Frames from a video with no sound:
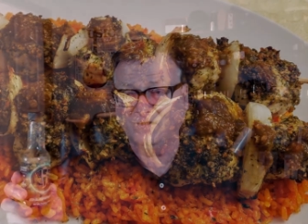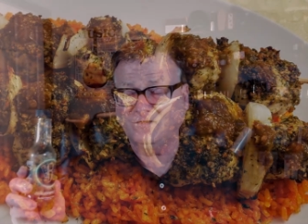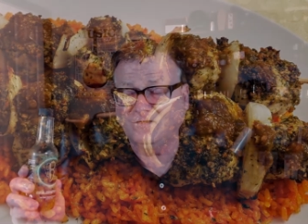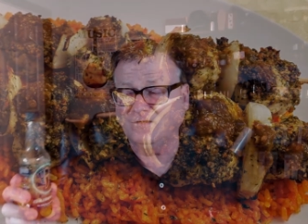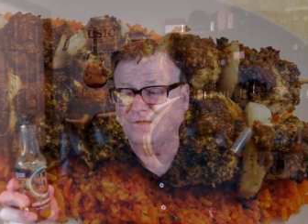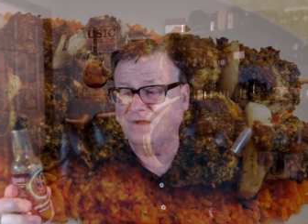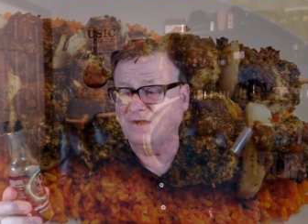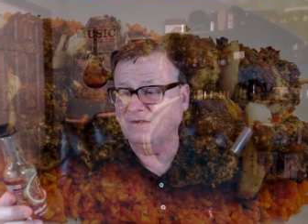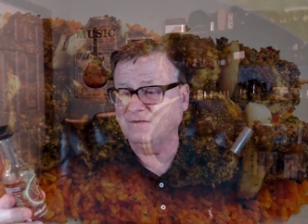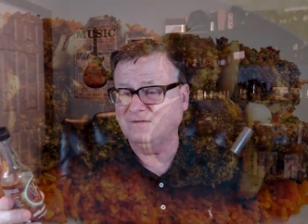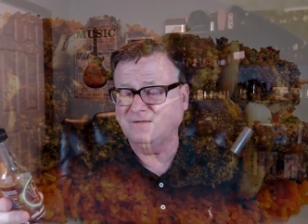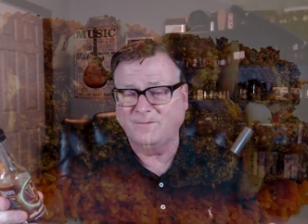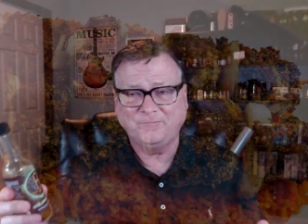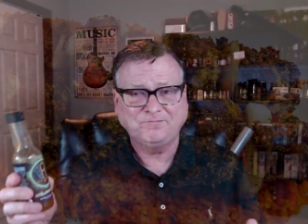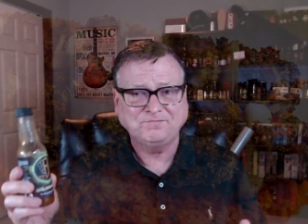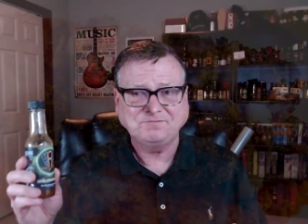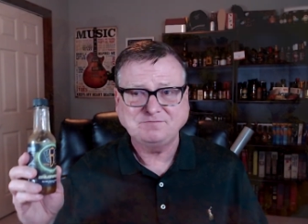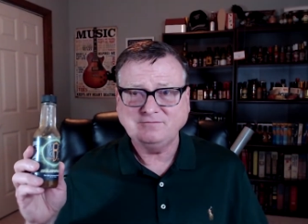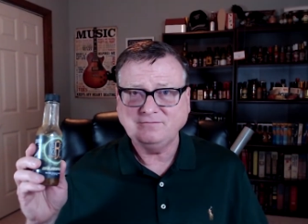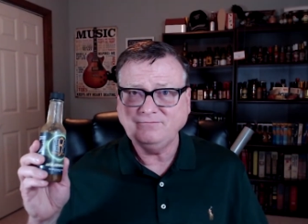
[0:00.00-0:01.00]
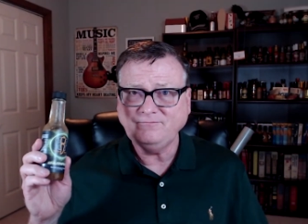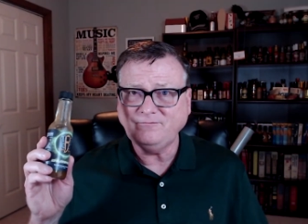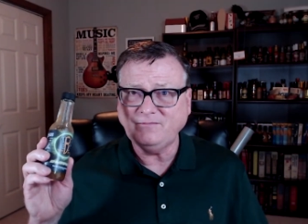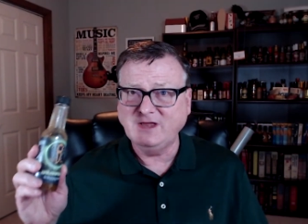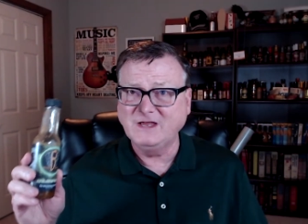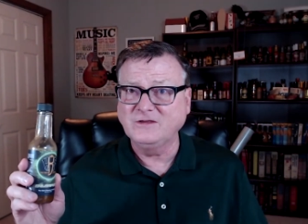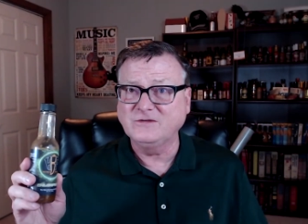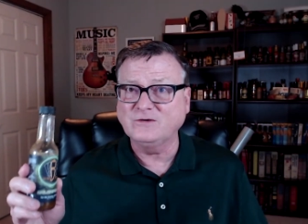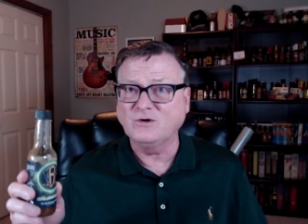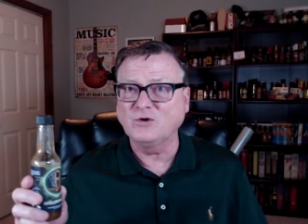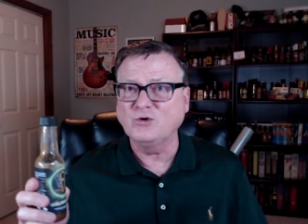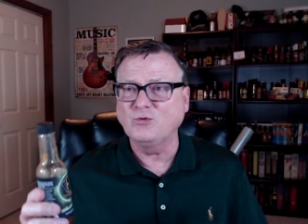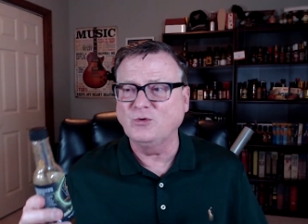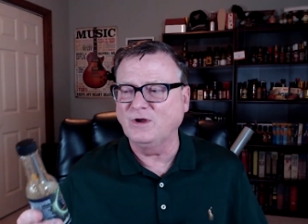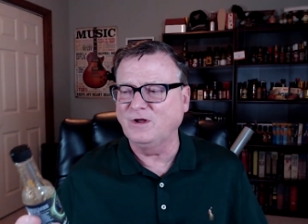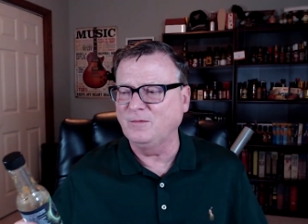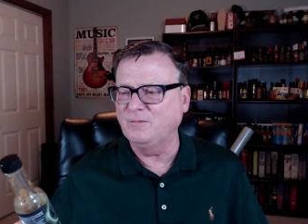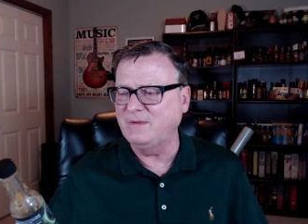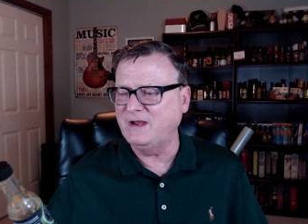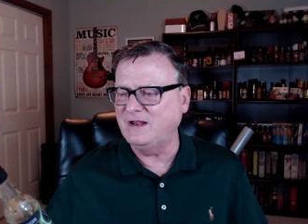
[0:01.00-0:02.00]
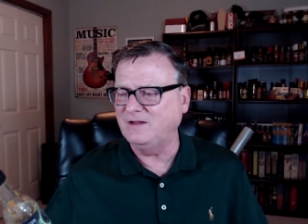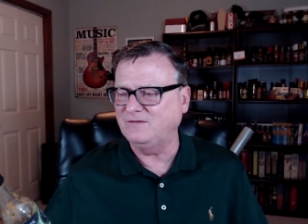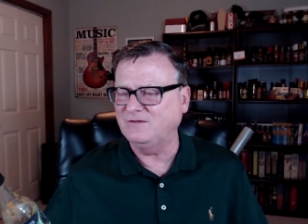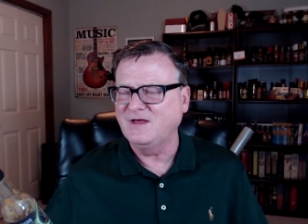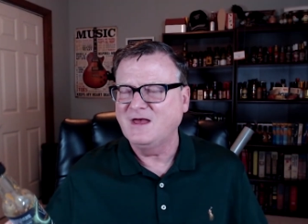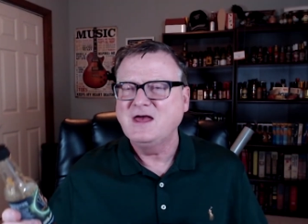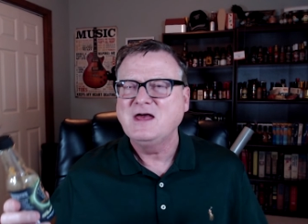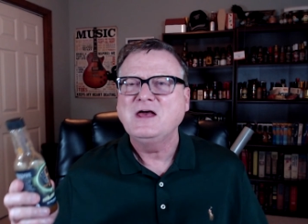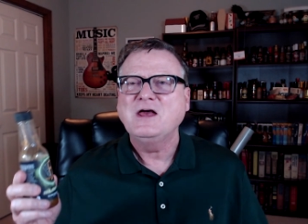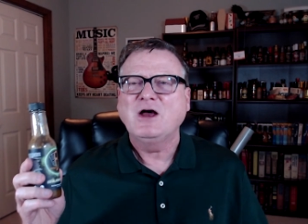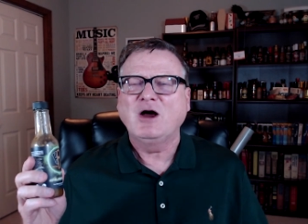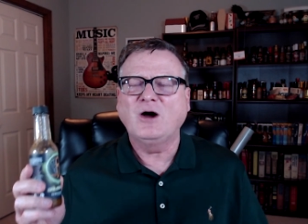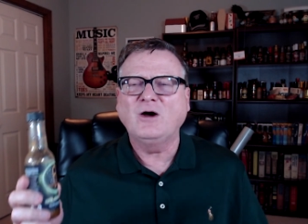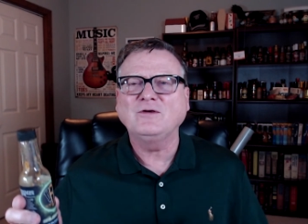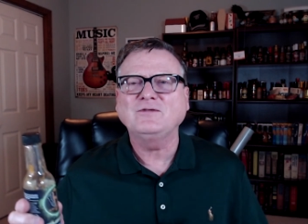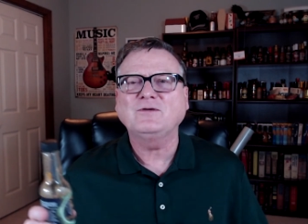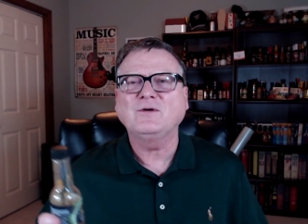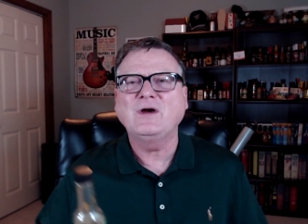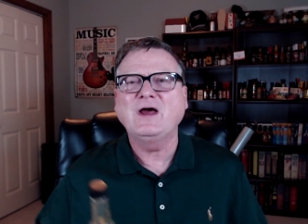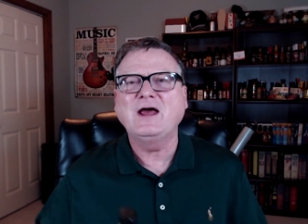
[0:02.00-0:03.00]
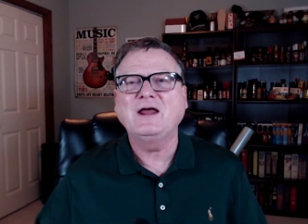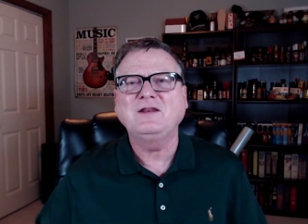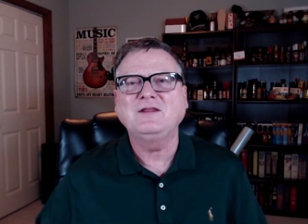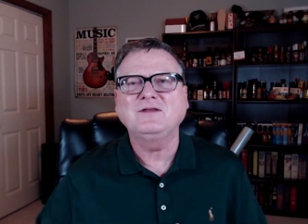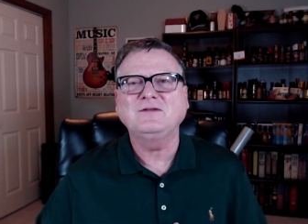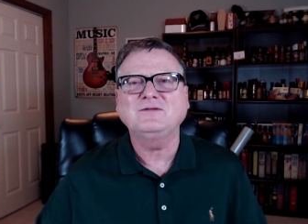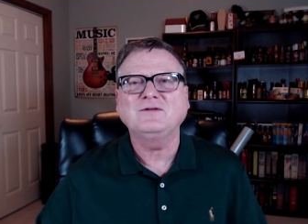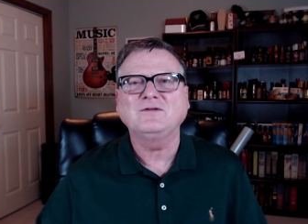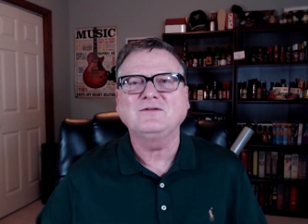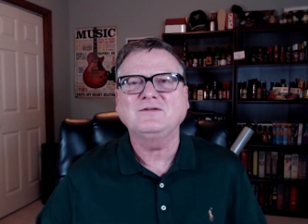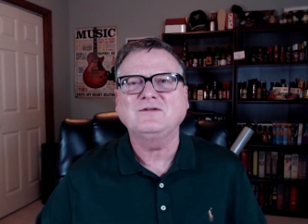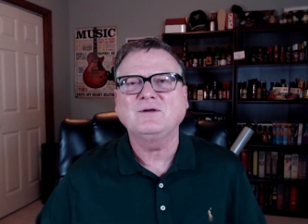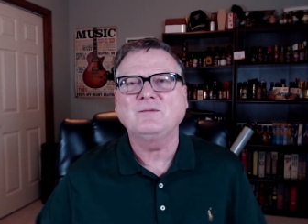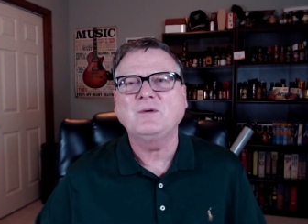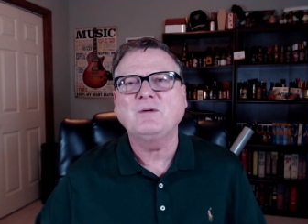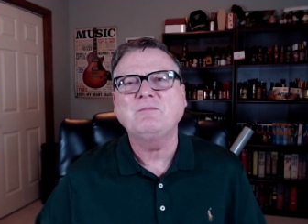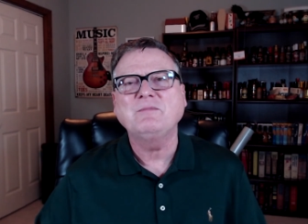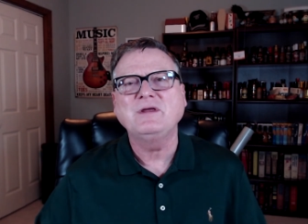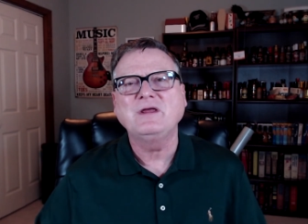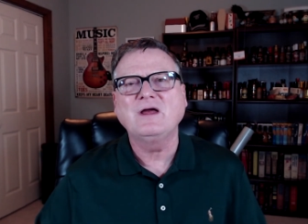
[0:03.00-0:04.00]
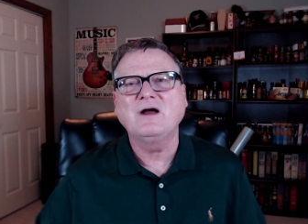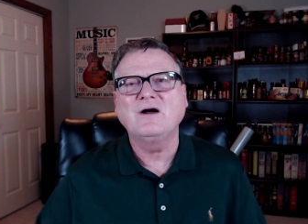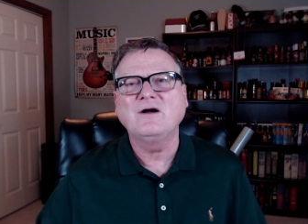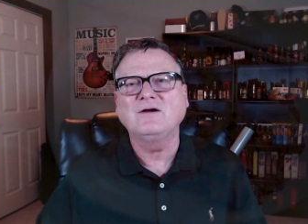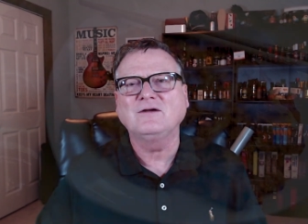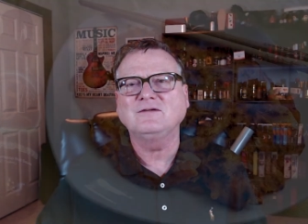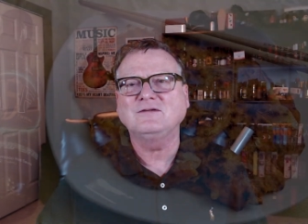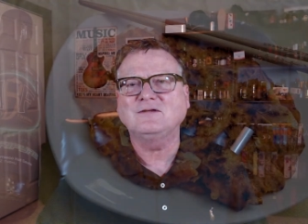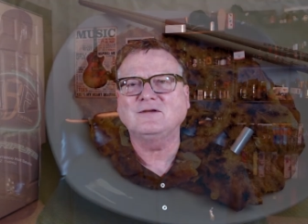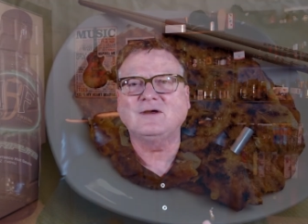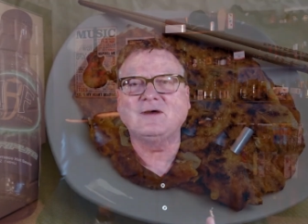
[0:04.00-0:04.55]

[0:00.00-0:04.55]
sauce is on grilled meats. I also had this on some of Myung's